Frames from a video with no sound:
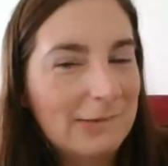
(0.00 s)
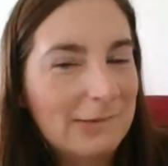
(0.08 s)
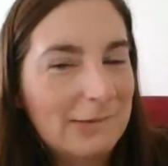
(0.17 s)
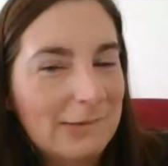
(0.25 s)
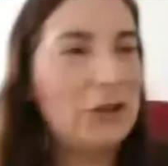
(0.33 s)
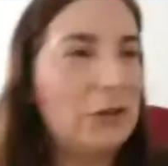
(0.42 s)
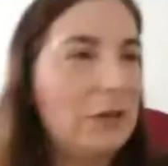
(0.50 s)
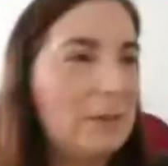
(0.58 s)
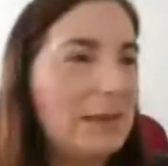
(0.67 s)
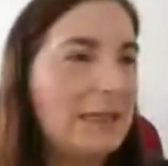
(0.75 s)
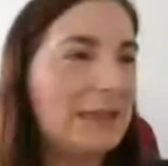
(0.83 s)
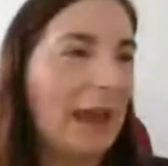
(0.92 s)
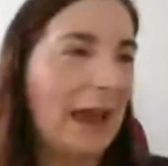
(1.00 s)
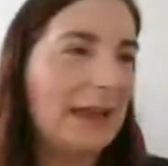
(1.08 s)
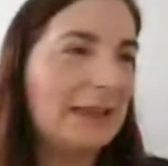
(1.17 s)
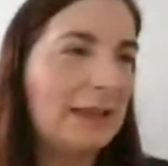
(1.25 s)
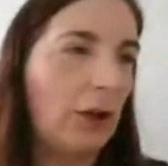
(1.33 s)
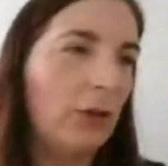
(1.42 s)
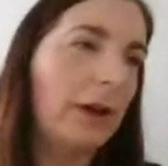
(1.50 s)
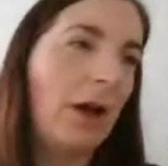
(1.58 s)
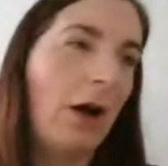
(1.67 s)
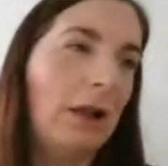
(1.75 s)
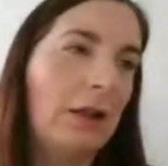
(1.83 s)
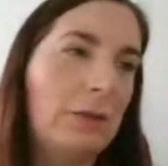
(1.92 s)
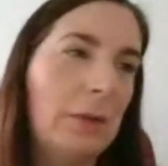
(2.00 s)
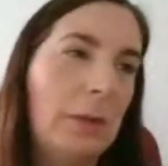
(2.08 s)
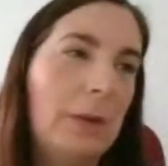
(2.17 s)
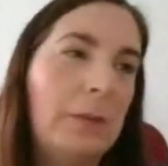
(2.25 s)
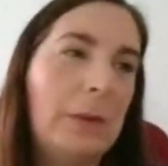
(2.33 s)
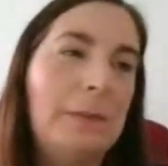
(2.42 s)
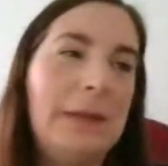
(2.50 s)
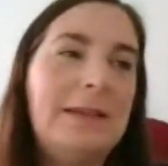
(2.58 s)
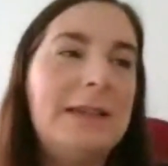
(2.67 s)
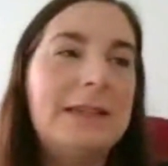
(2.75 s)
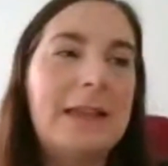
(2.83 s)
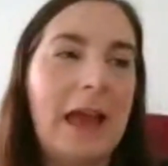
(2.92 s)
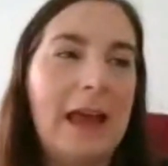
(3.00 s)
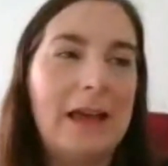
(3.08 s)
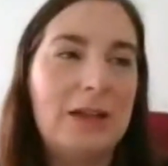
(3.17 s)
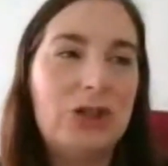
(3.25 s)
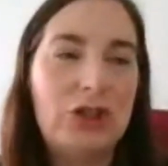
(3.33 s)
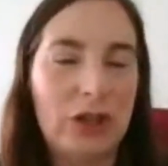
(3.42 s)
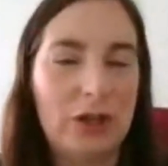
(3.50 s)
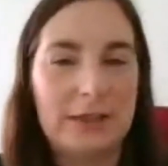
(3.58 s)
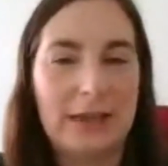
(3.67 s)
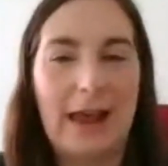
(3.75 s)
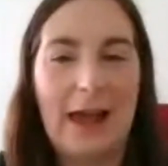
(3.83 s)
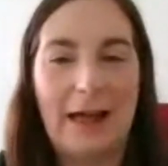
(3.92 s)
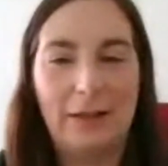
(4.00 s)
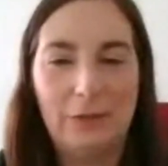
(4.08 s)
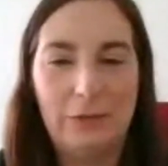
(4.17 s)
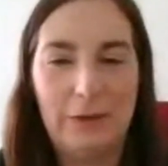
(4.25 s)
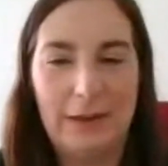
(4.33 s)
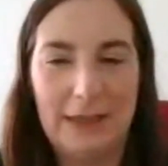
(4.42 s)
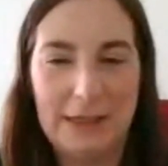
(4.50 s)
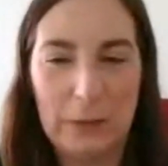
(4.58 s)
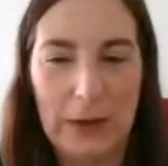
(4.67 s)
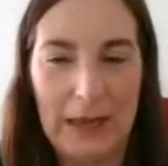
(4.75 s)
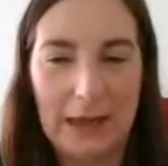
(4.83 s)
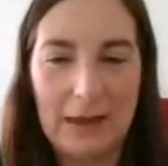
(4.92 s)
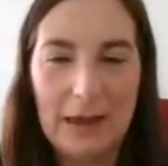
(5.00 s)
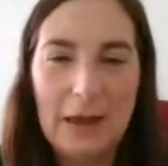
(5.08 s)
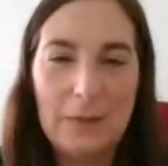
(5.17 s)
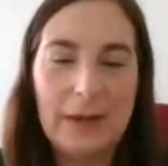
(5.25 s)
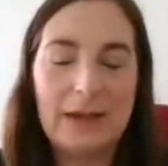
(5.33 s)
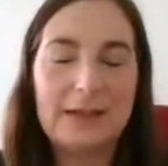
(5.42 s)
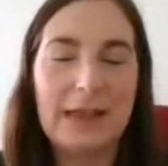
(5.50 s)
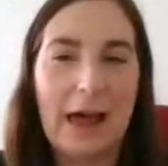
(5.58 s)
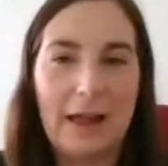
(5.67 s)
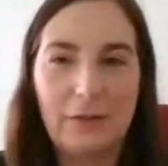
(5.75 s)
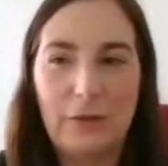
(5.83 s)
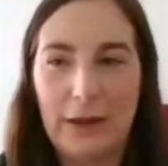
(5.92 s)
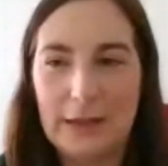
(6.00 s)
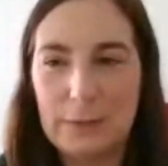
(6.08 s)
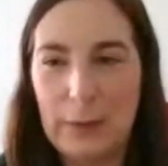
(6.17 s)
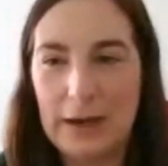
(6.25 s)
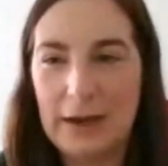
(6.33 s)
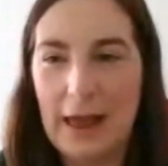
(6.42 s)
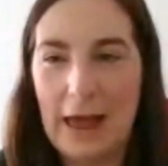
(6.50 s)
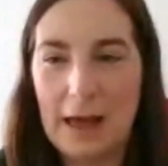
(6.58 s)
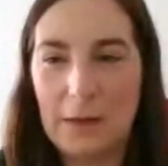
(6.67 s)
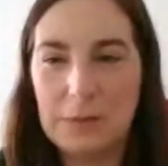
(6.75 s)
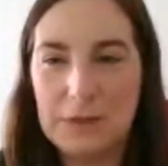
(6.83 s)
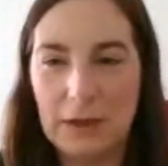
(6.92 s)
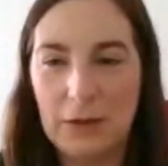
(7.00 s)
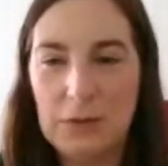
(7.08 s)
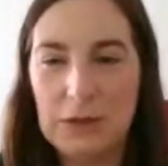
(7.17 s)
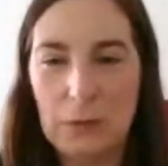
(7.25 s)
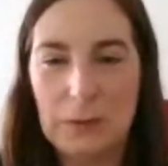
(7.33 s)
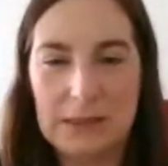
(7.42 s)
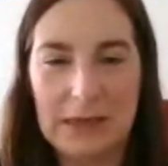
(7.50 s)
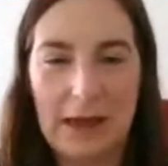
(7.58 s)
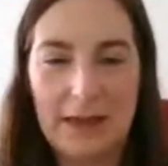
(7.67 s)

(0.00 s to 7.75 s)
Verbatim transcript: I don't think Mrs. K is on the call at the moment, but Mrs. K has chosen Alfie this week because Alfie has been an absolute superstar.